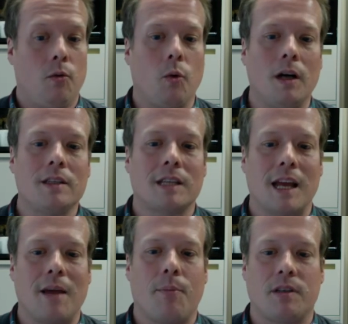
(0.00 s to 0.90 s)
was
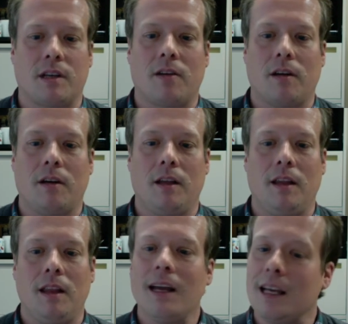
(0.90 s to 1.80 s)
a
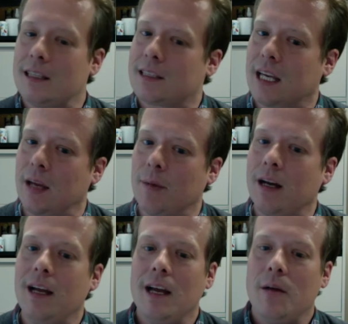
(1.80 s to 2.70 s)
particularly lucky schema,